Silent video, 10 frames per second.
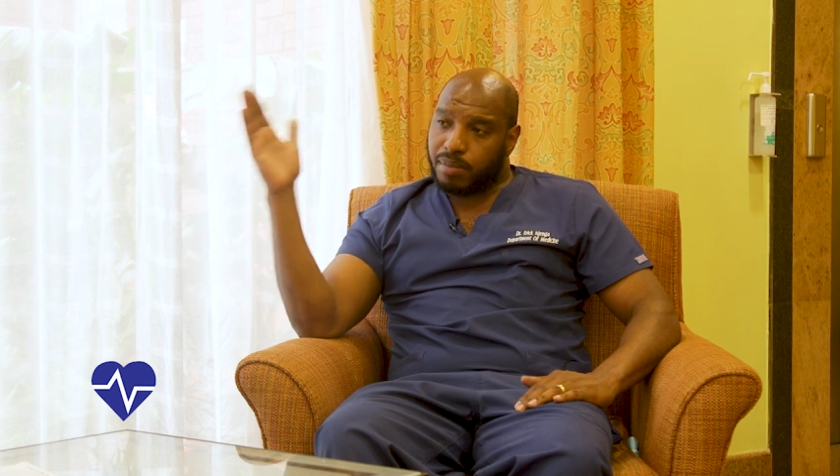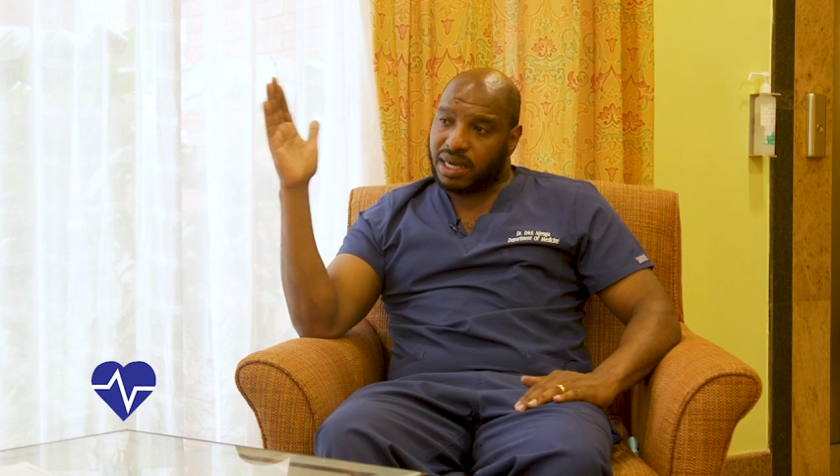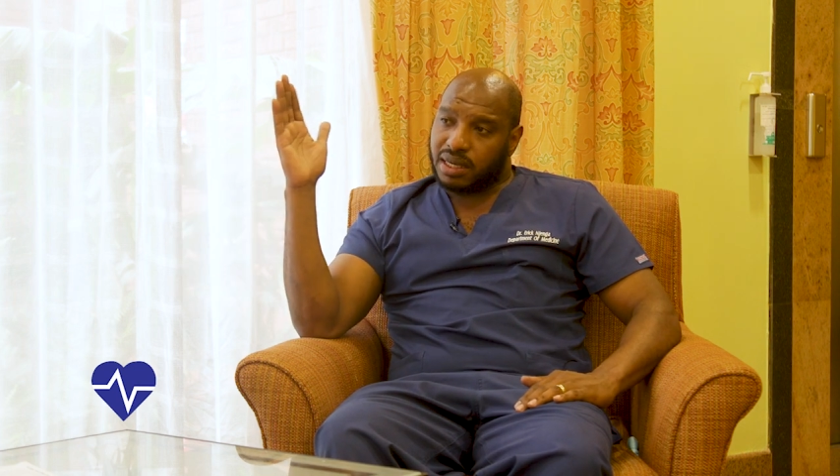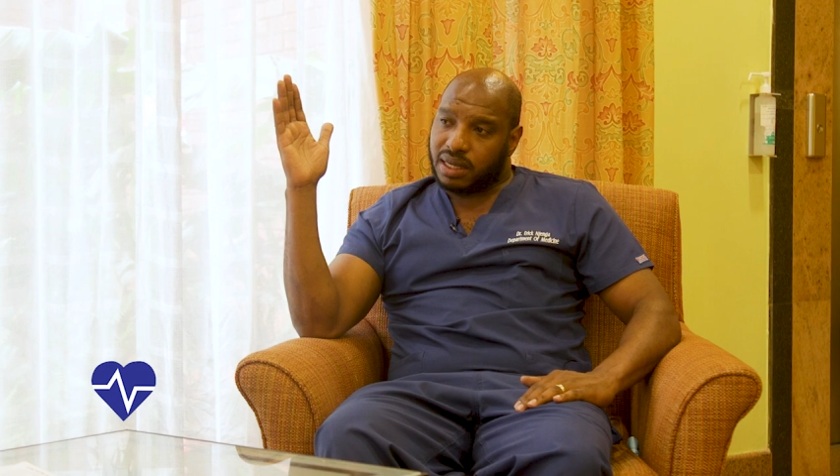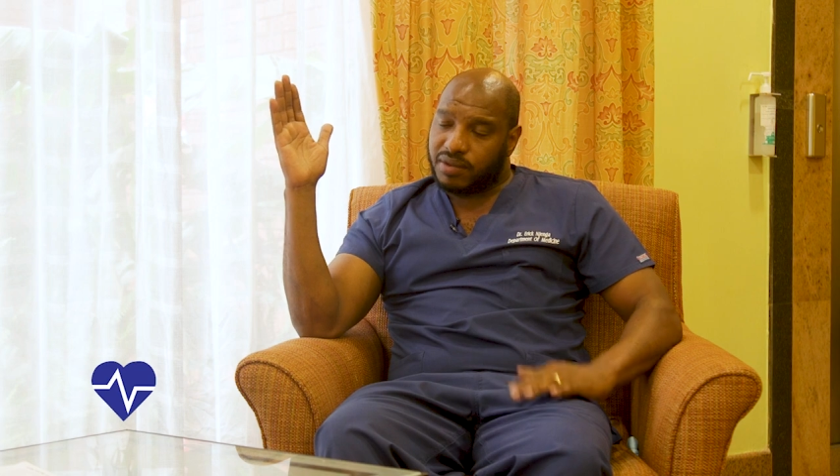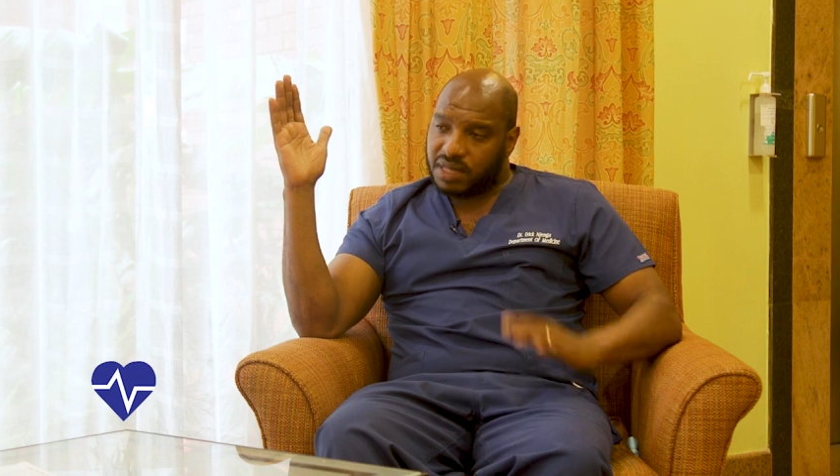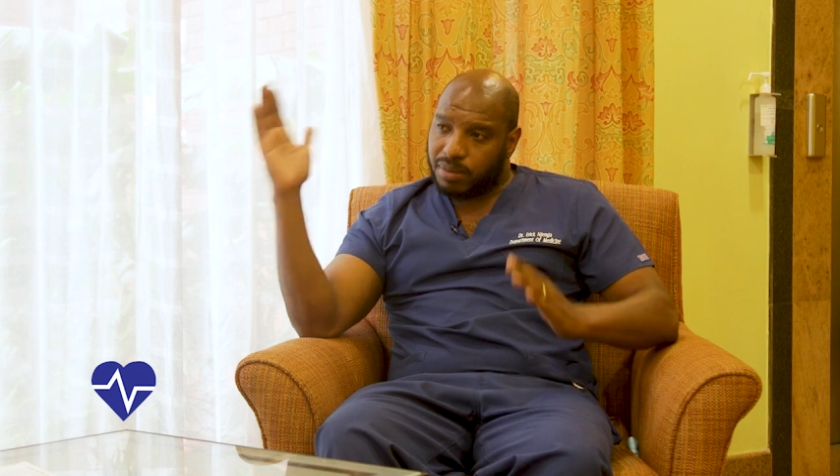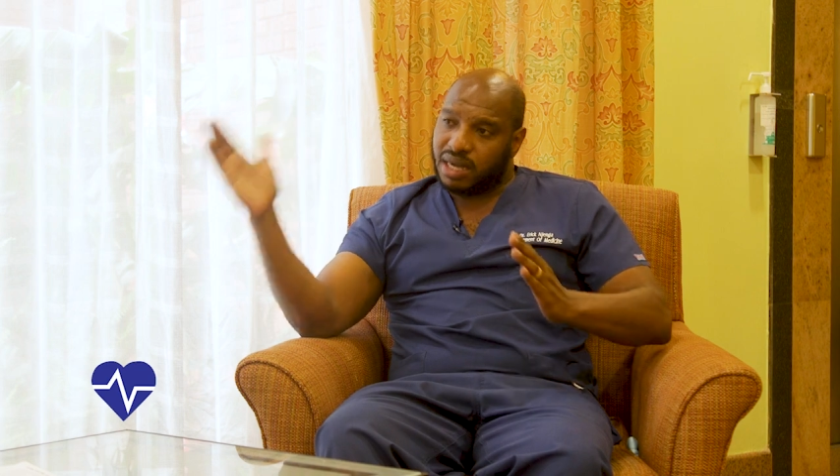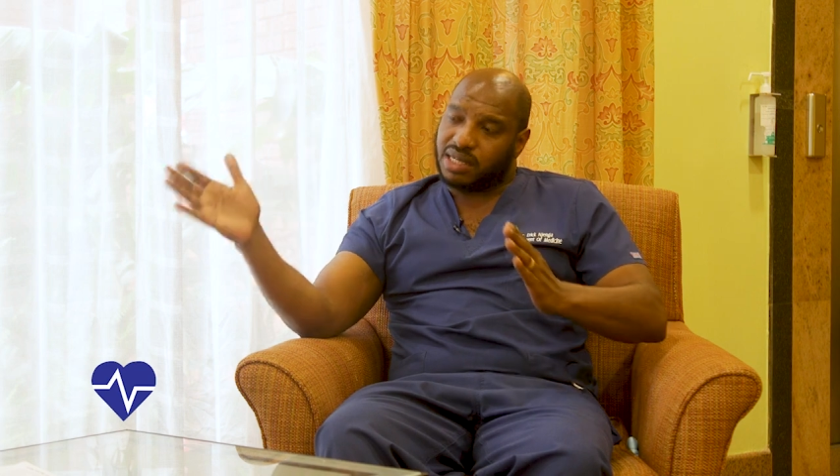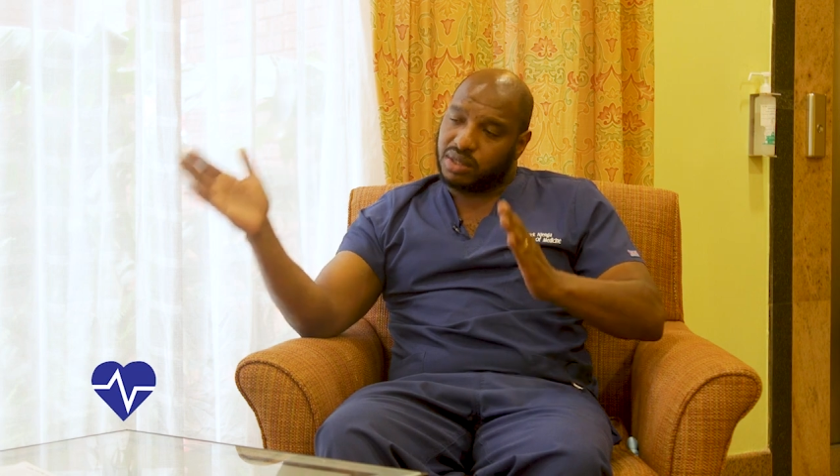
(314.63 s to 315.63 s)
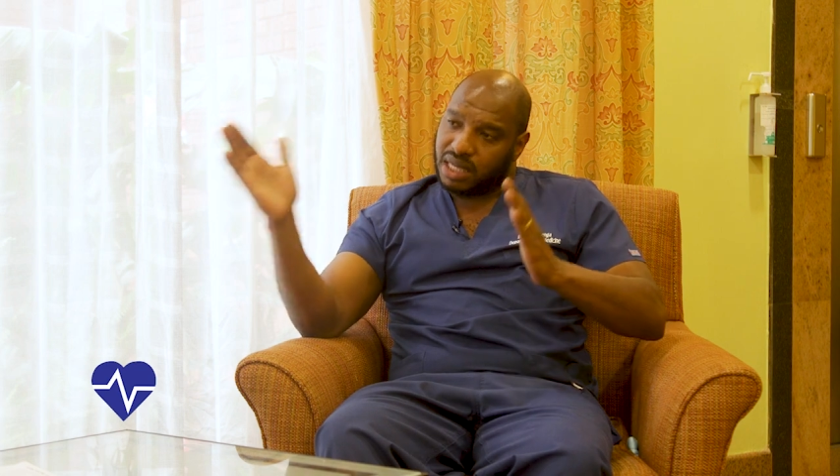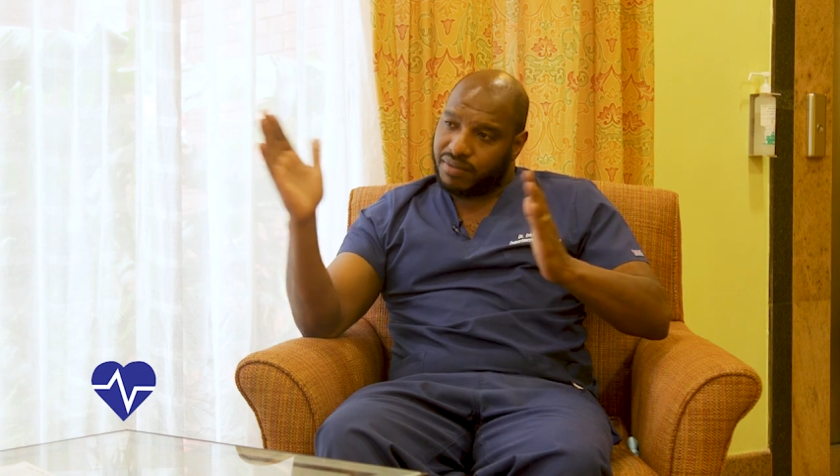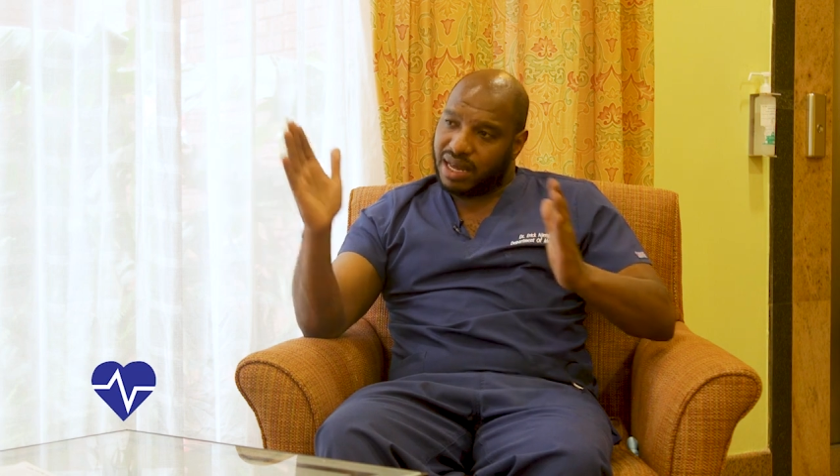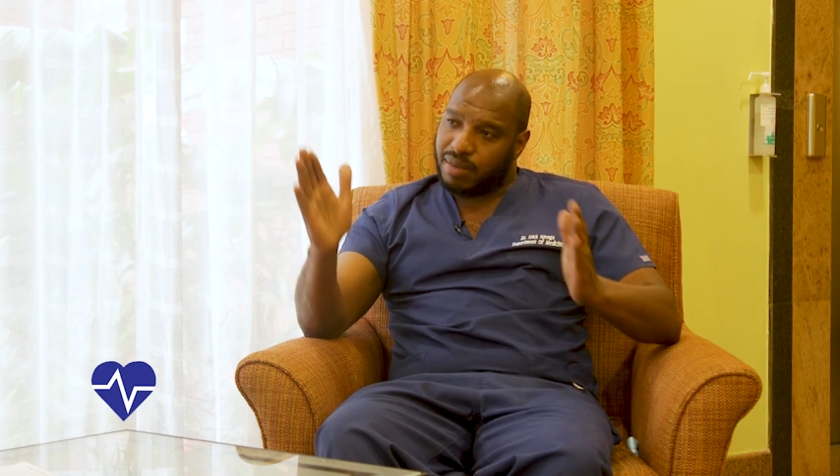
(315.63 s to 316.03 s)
but if someone does not have